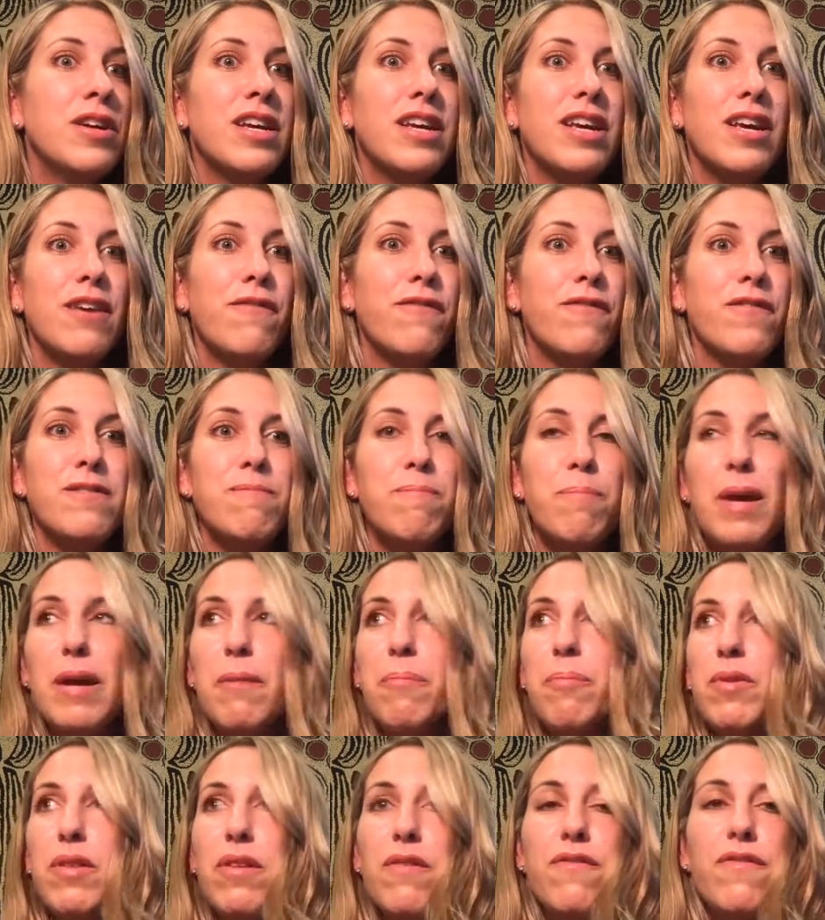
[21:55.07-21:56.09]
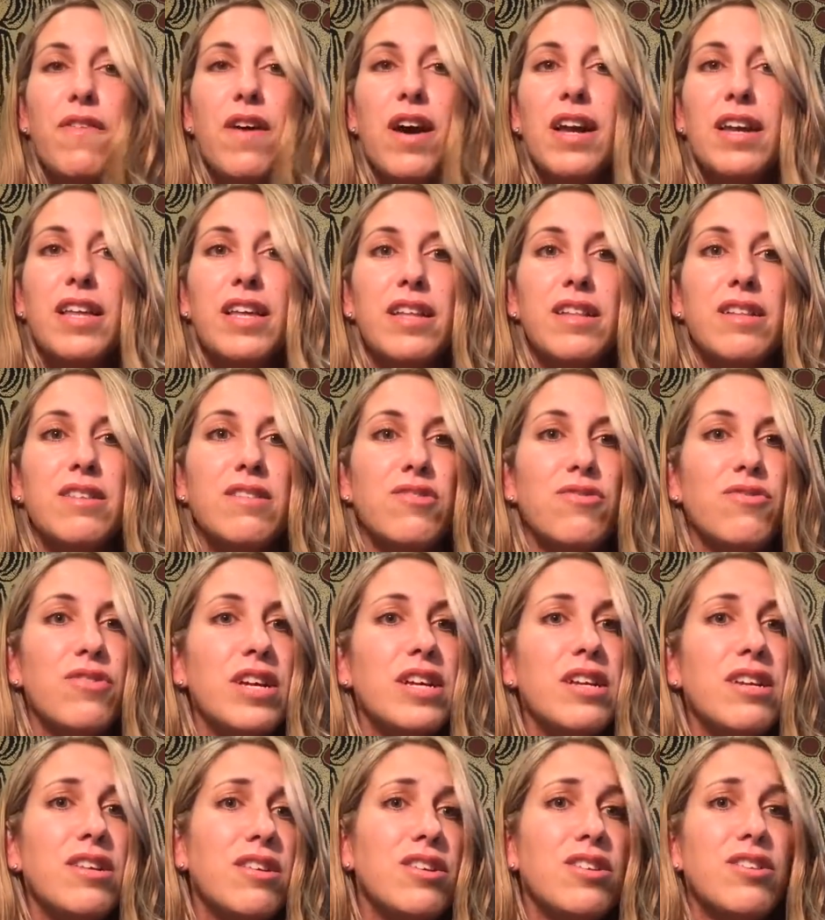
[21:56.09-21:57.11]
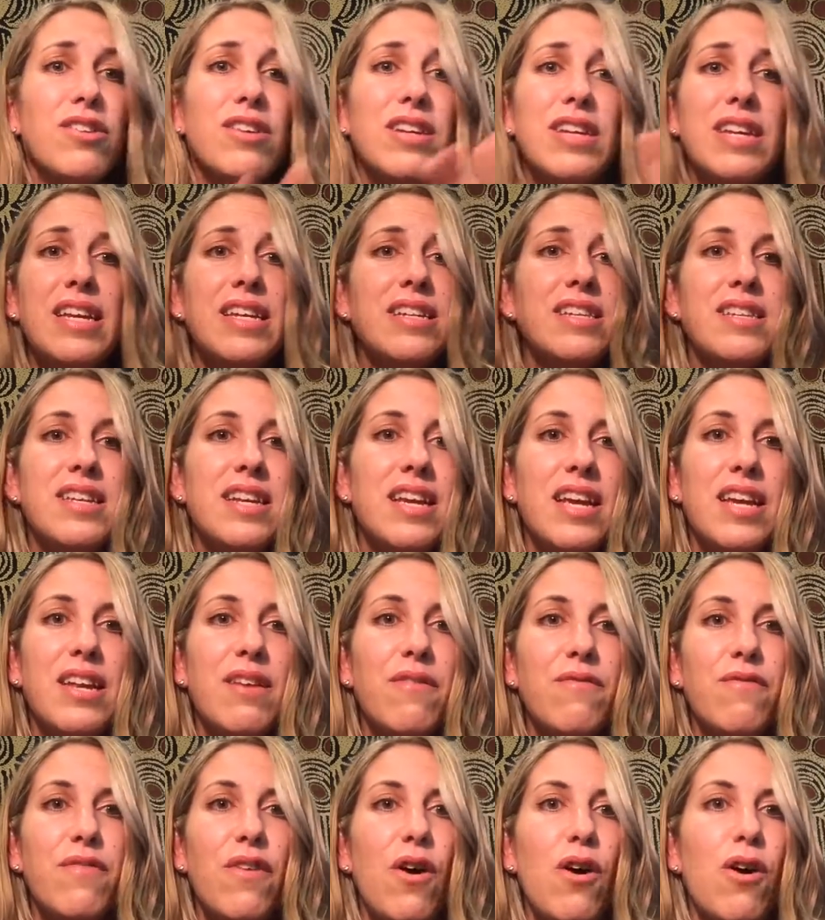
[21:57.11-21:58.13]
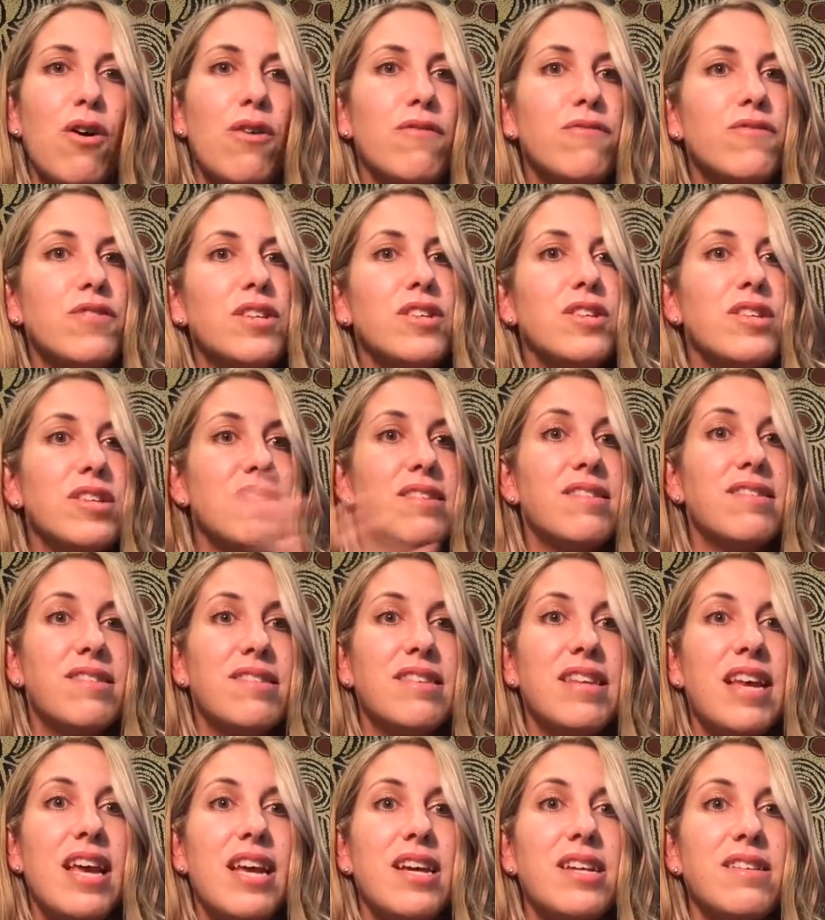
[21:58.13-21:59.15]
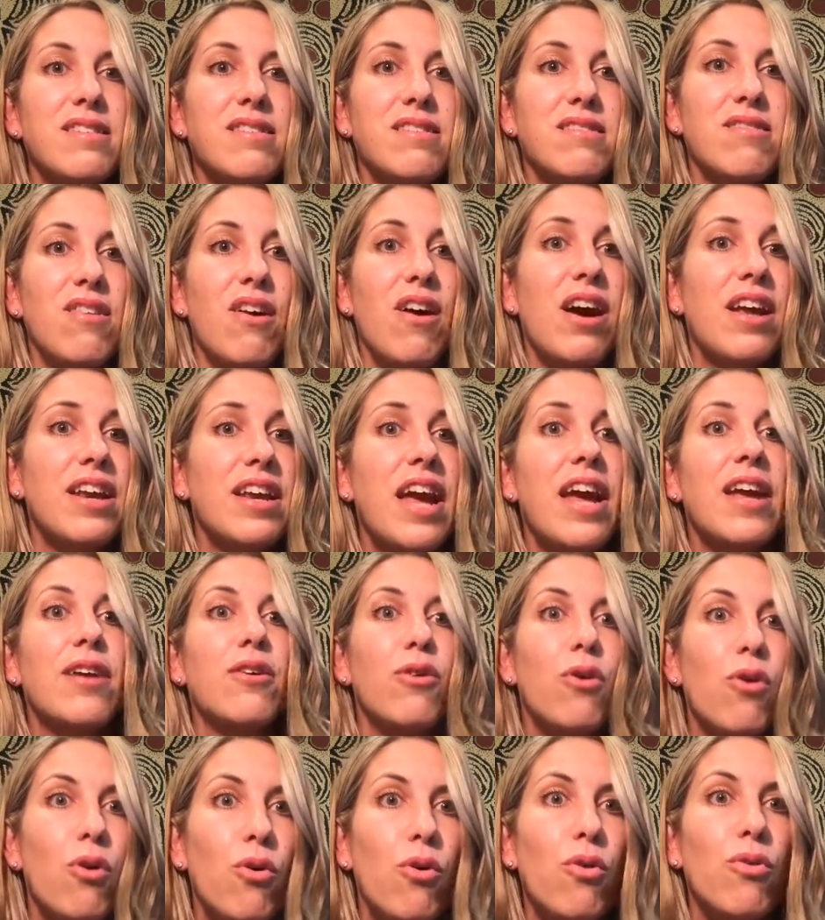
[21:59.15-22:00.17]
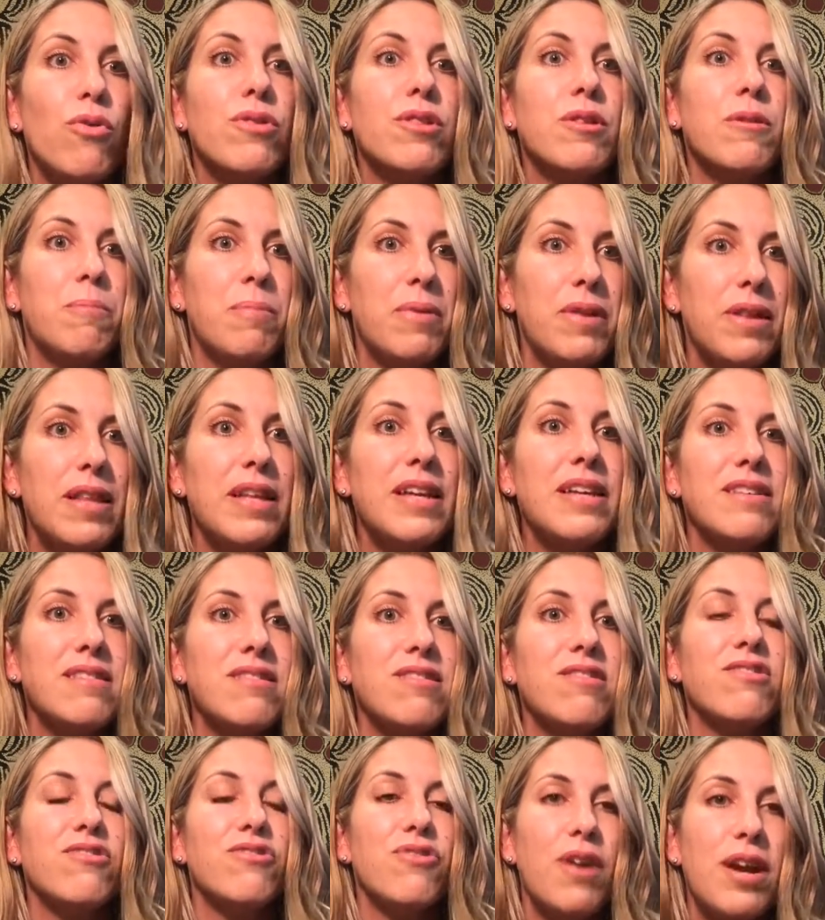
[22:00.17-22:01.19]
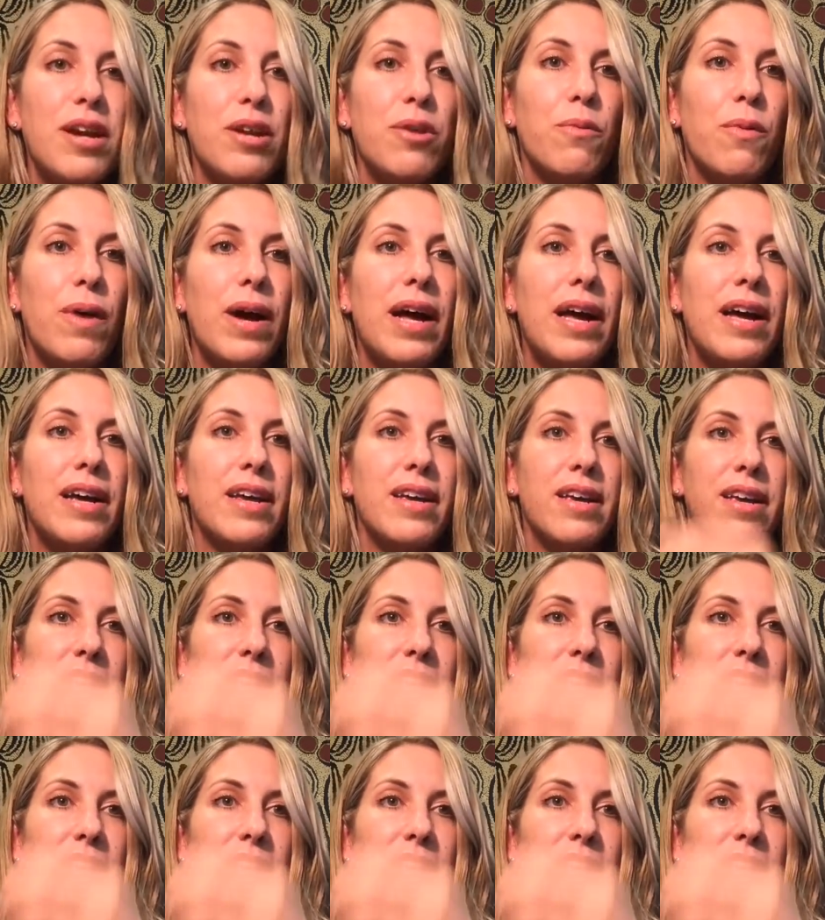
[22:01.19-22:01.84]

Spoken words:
If people are fighting in the street, you don't need to get involved. You just stand aside and call the police straight away.